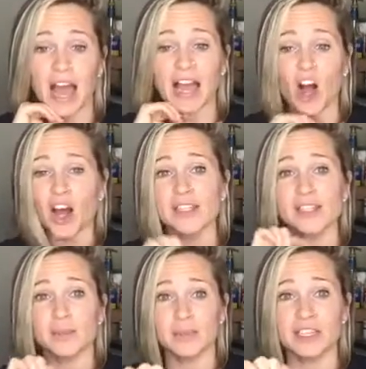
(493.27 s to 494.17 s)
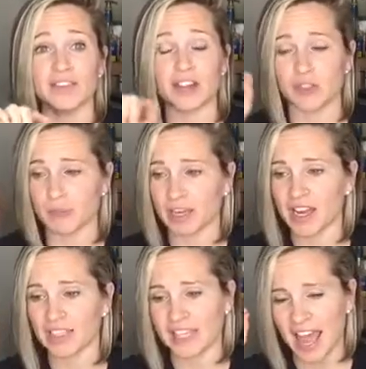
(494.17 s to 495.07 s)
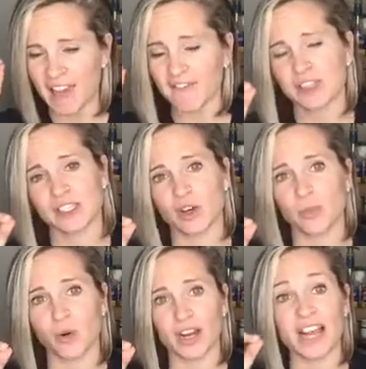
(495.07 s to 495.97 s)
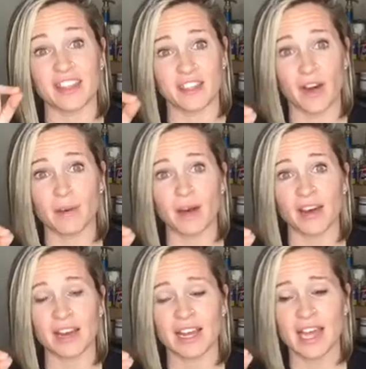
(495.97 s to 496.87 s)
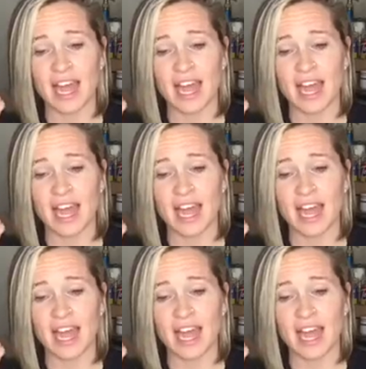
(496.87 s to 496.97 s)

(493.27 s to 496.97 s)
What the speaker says: I honestly believe that it was because every single morning I thought about it